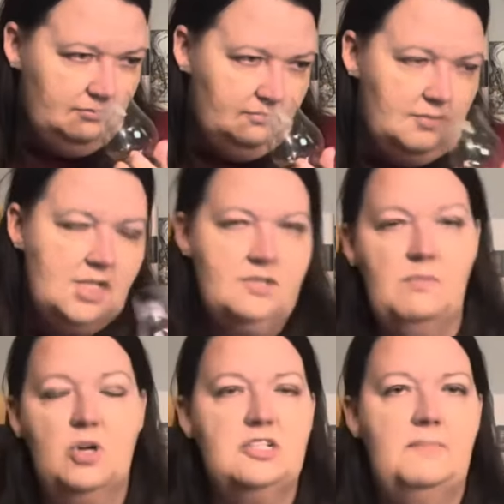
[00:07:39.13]
Those
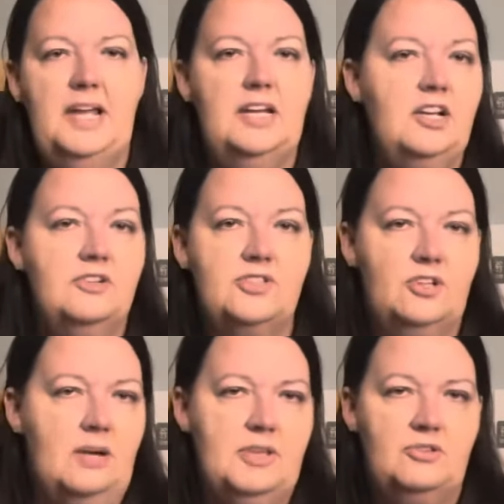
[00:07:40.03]
marzipan notes are
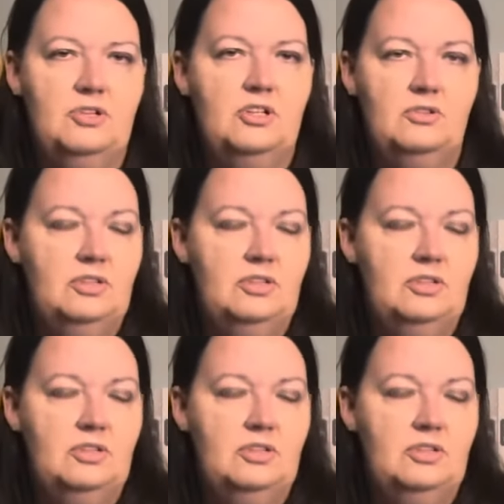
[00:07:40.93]
coming through.